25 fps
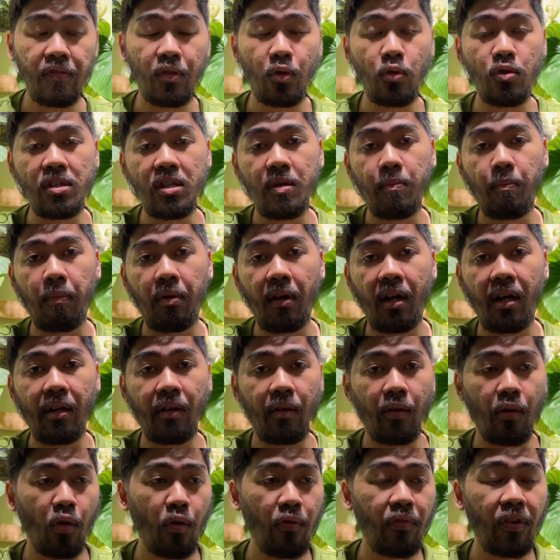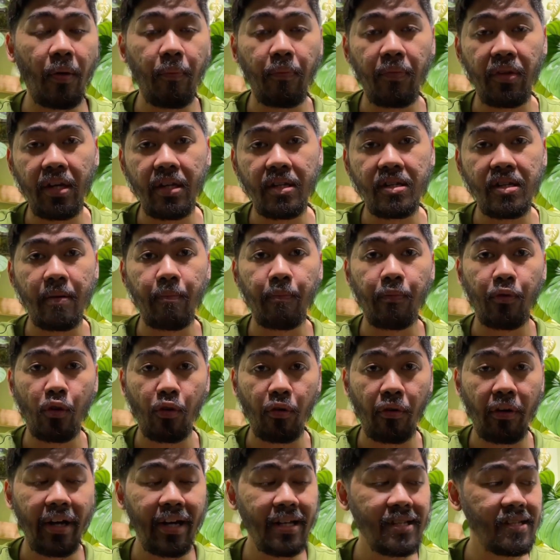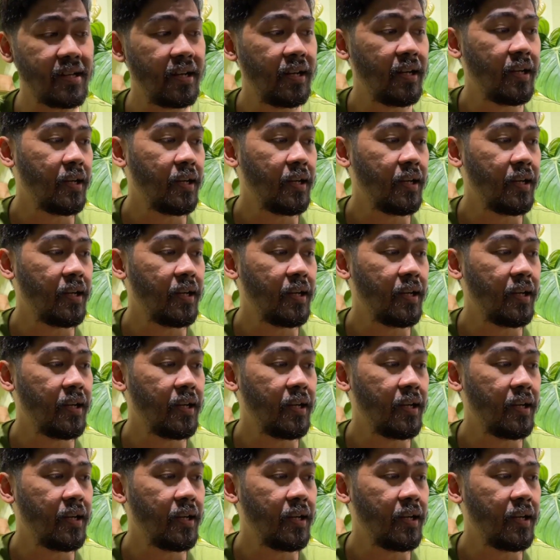to see plant growth updates and progress.